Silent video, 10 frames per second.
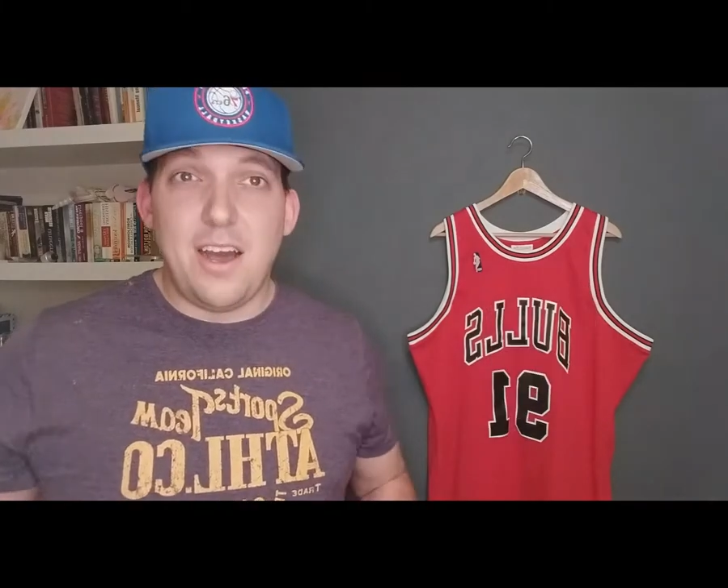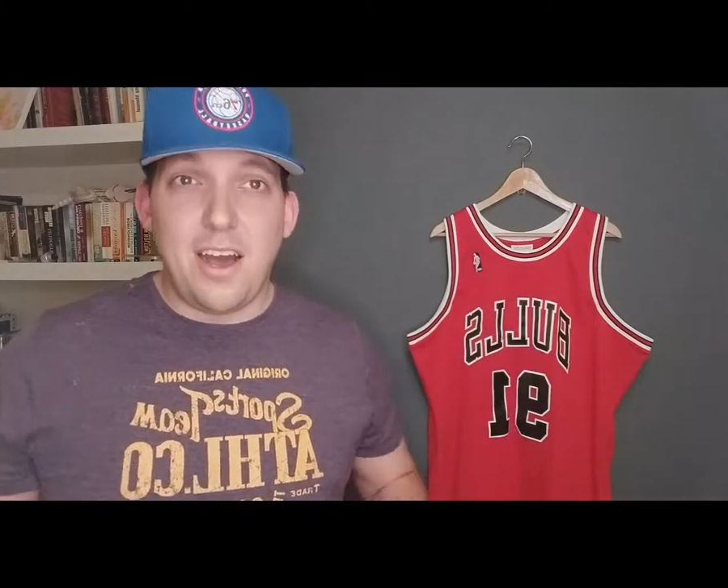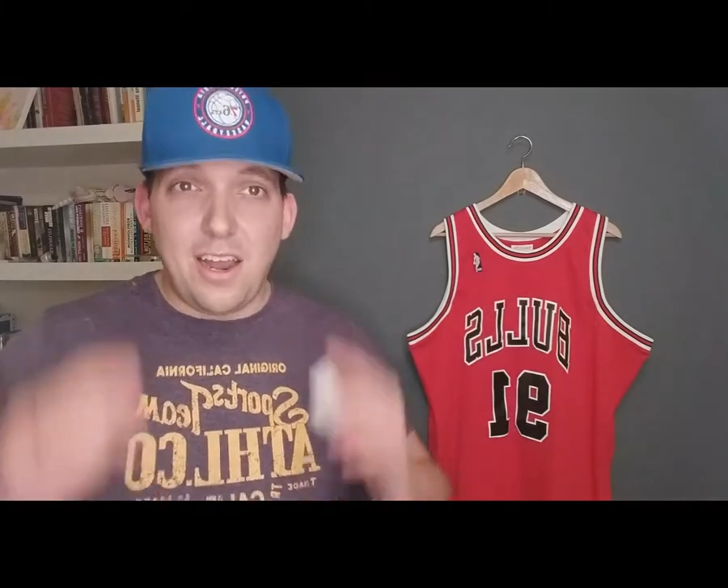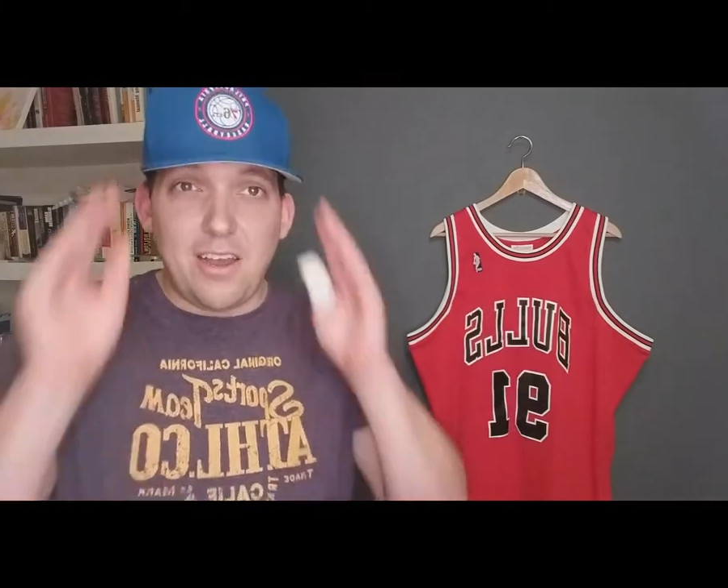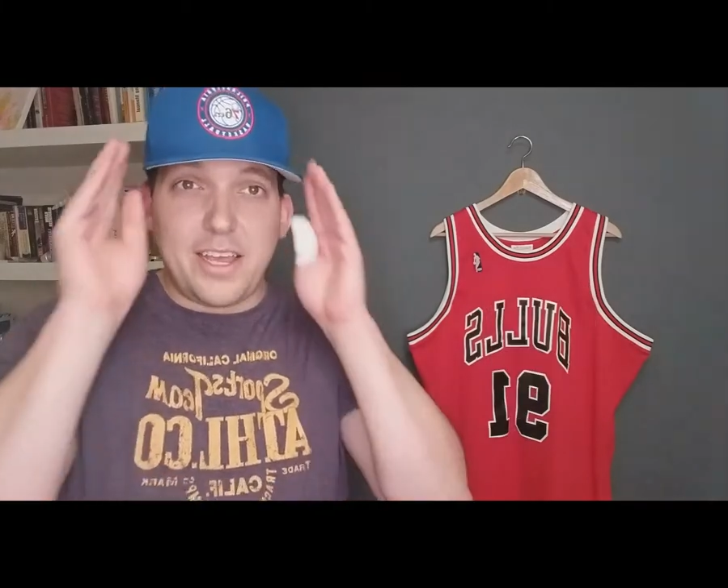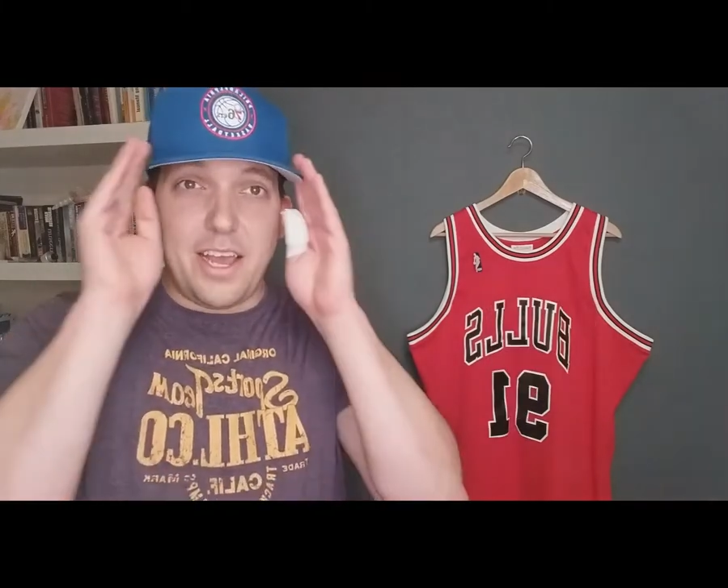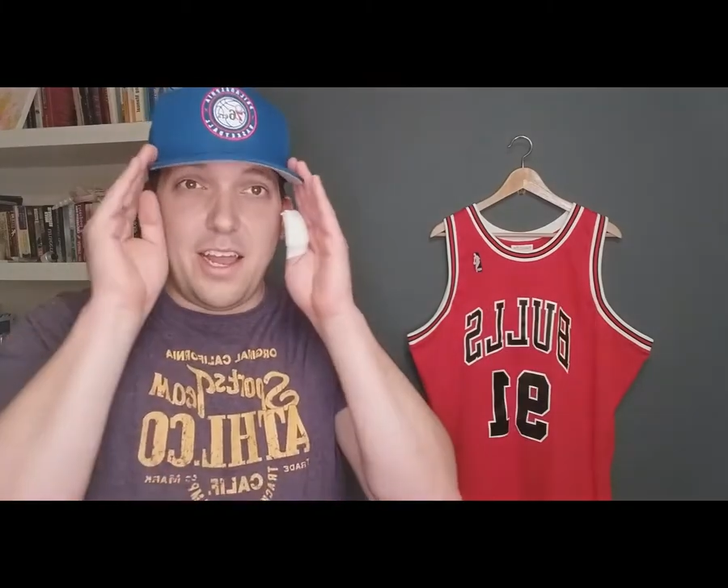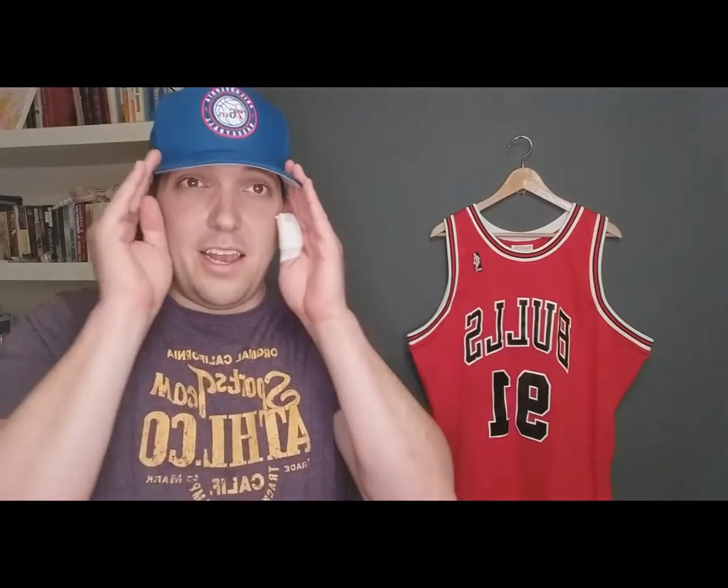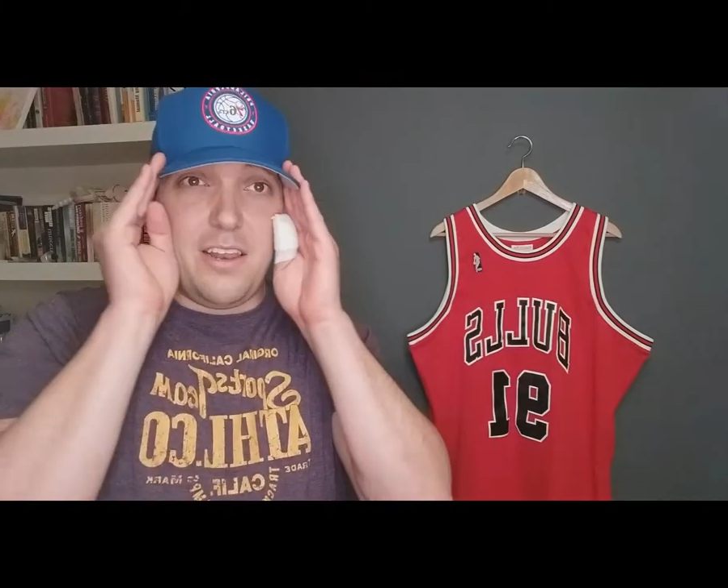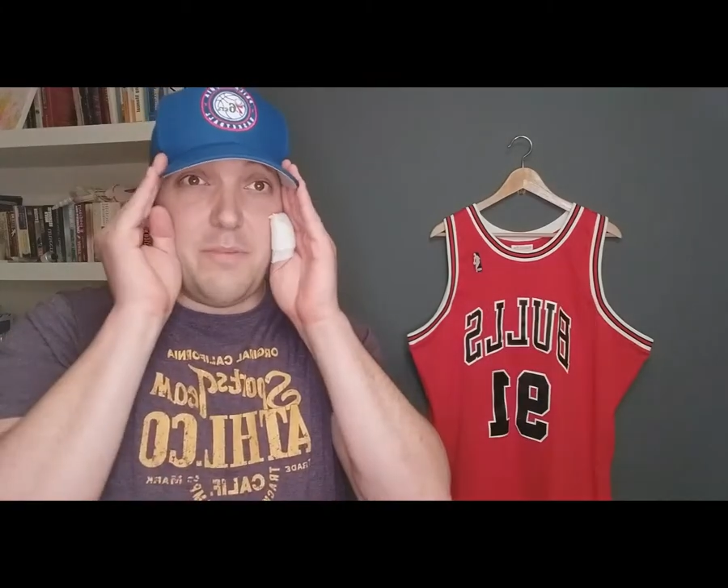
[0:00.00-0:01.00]
I like a
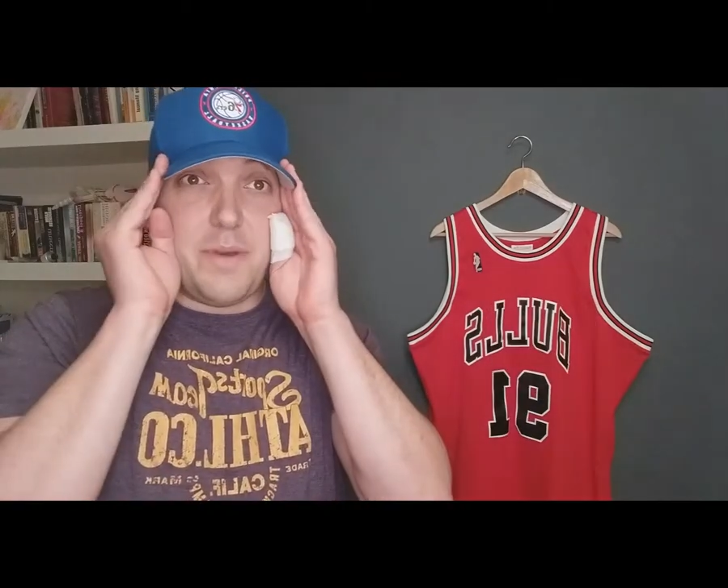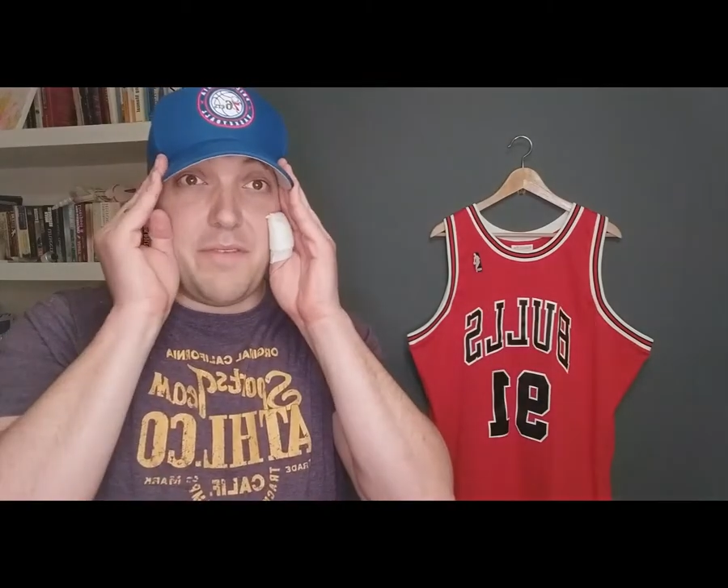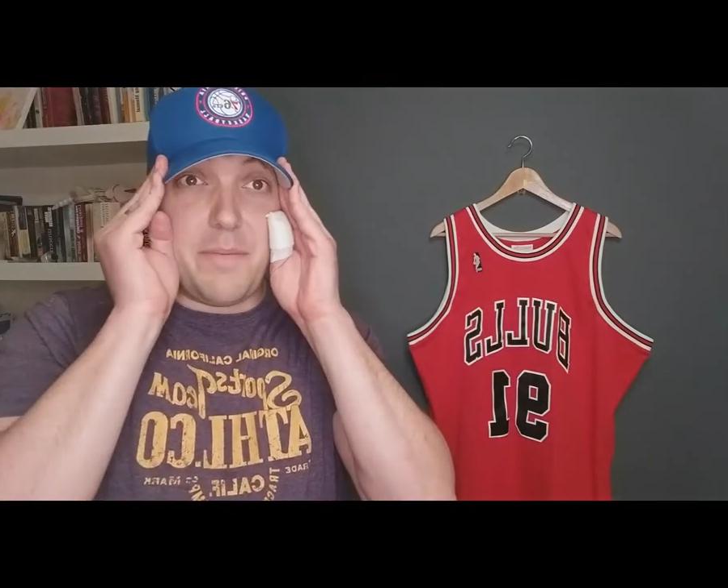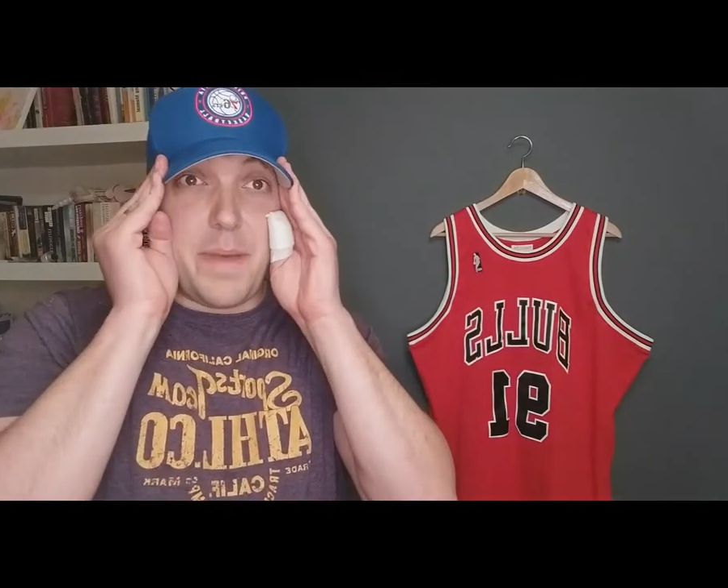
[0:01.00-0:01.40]
little bit of a